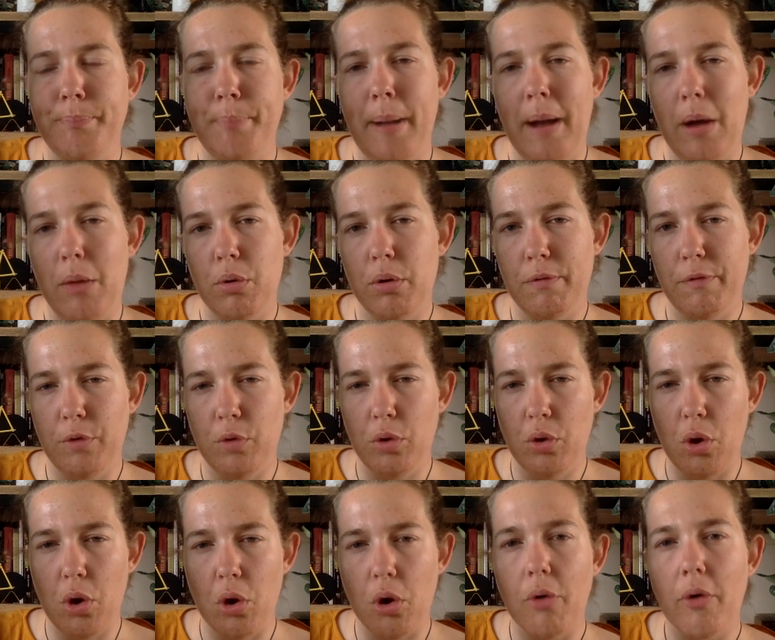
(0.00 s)

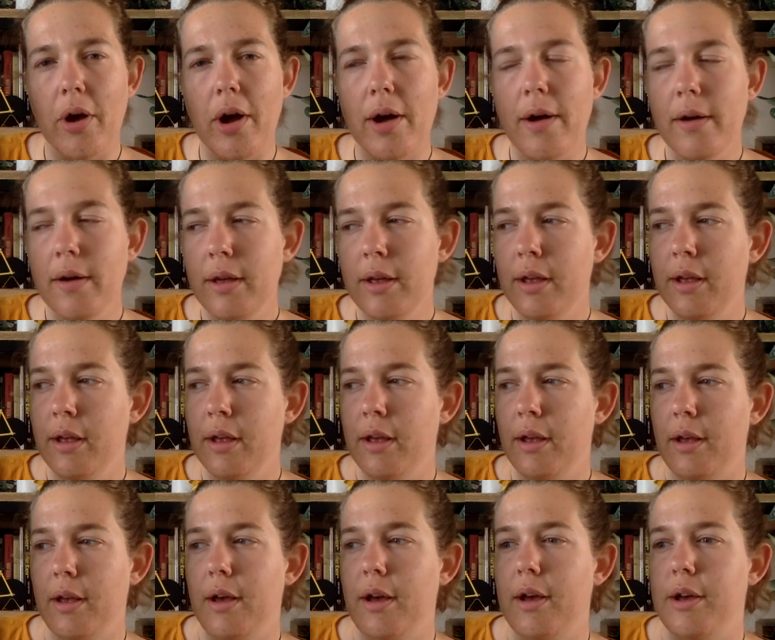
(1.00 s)
powerful aura,
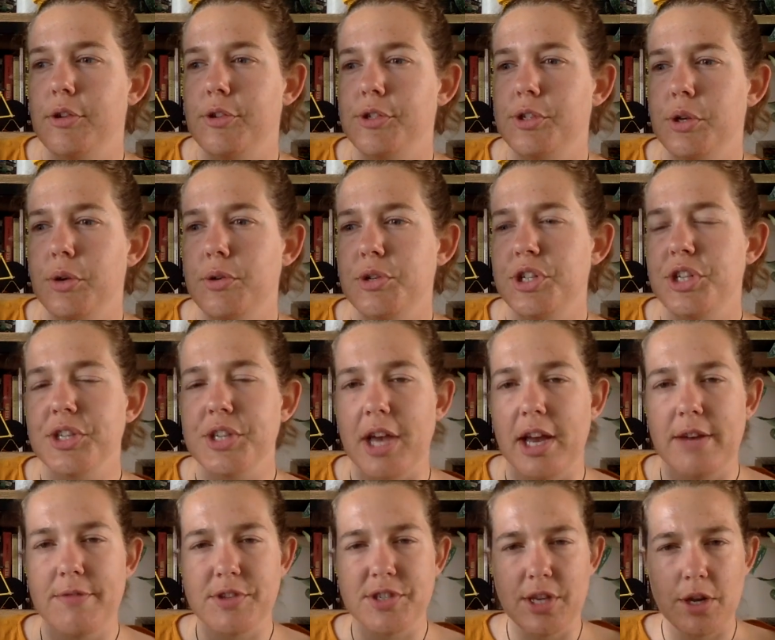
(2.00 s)
uh, so she's
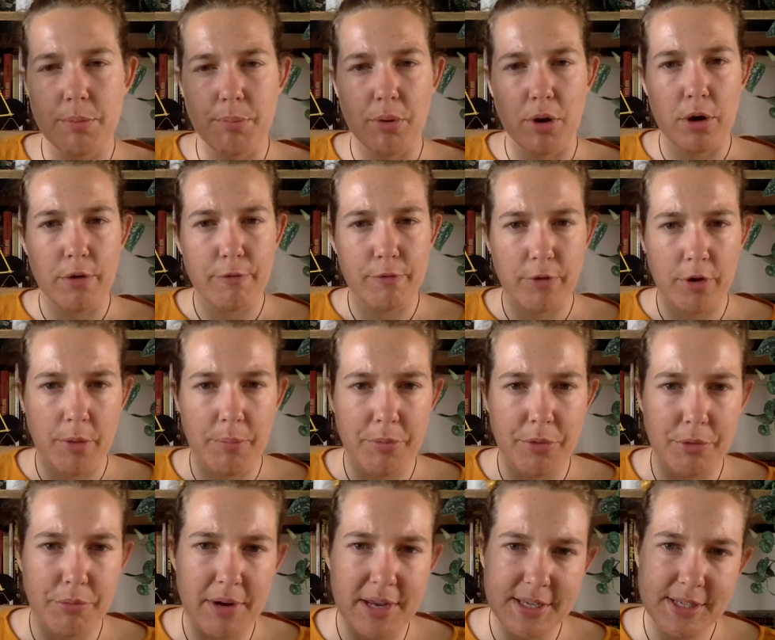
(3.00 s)
kind of set apart from
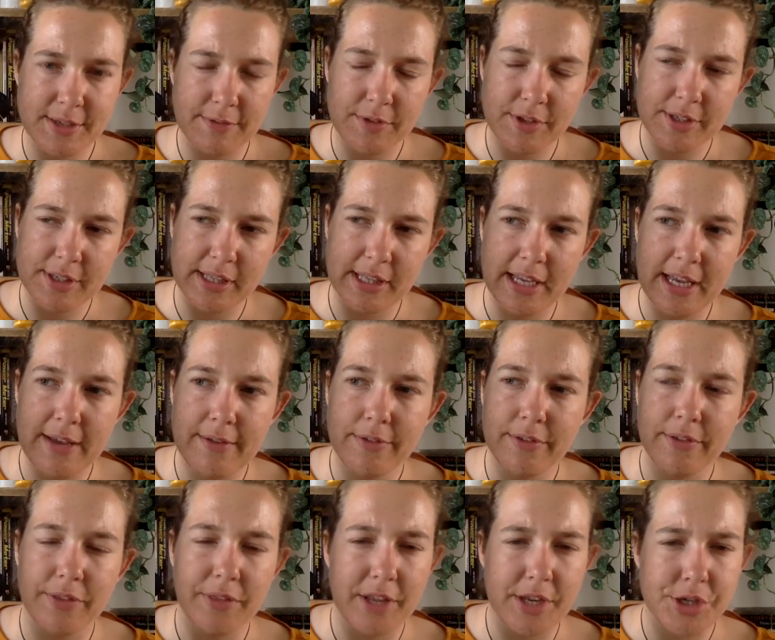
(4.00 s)
the rest of the
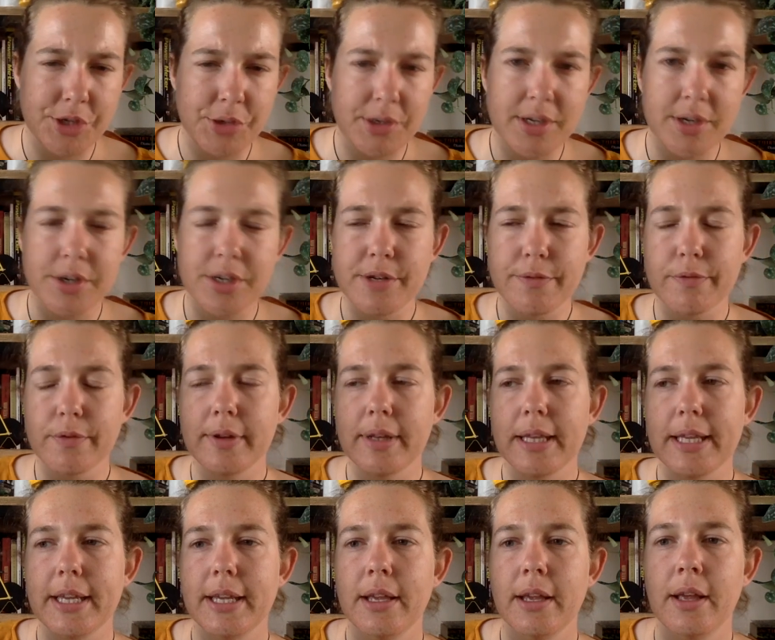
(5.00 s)
slaves, and they treat her
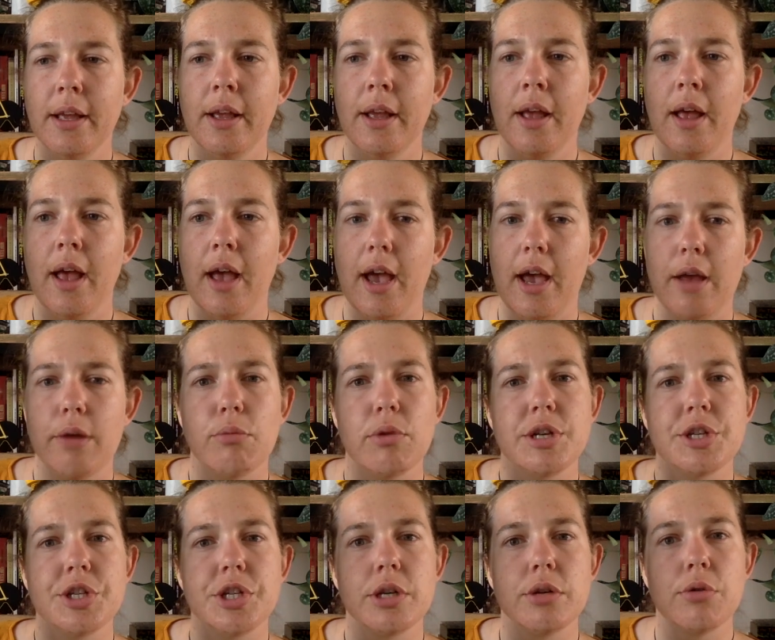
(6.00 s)
differently. And
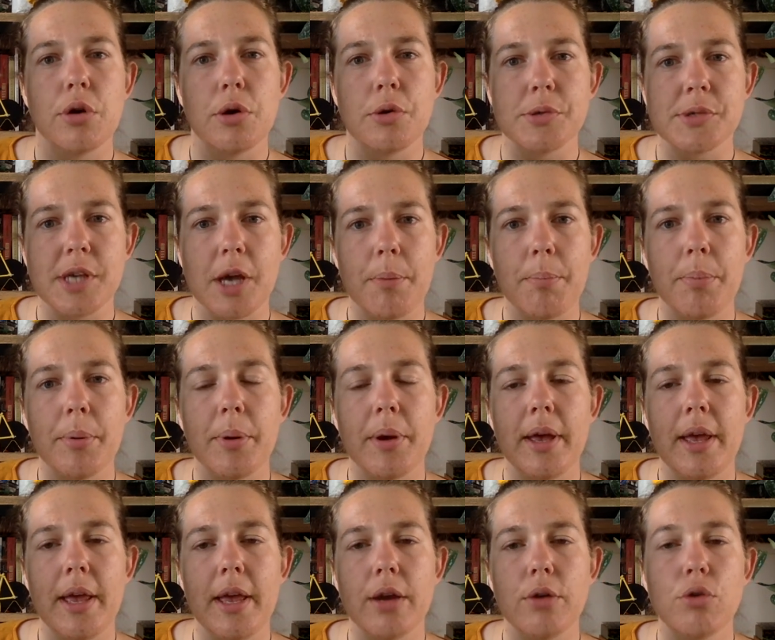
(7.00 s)
when she grows up,
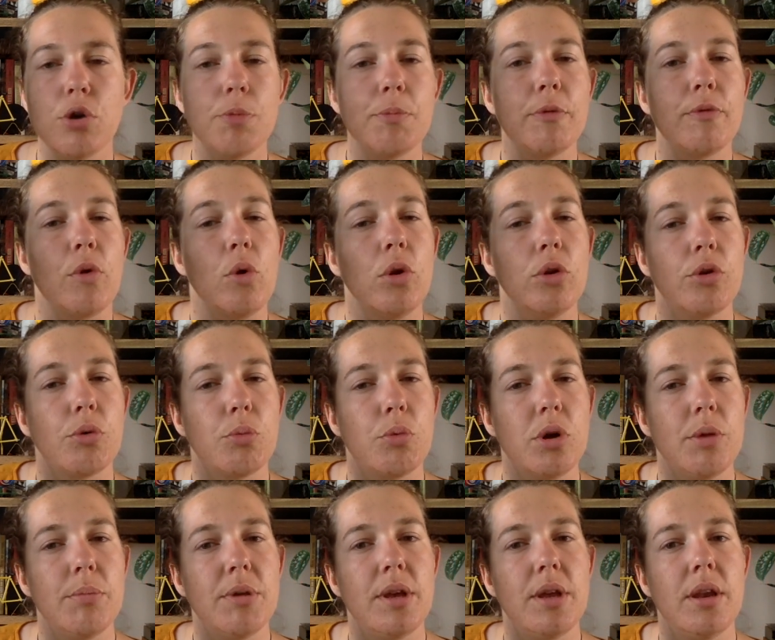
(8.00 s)
a group of older
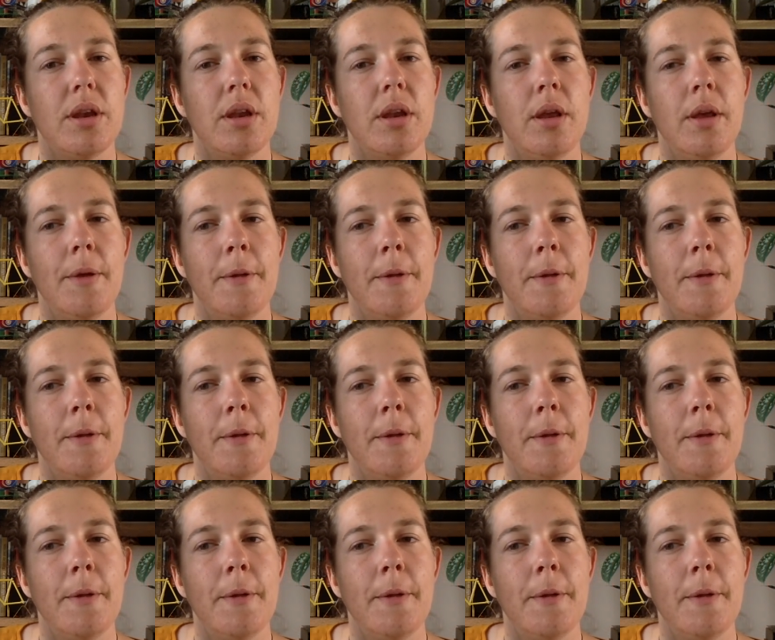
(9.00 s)
women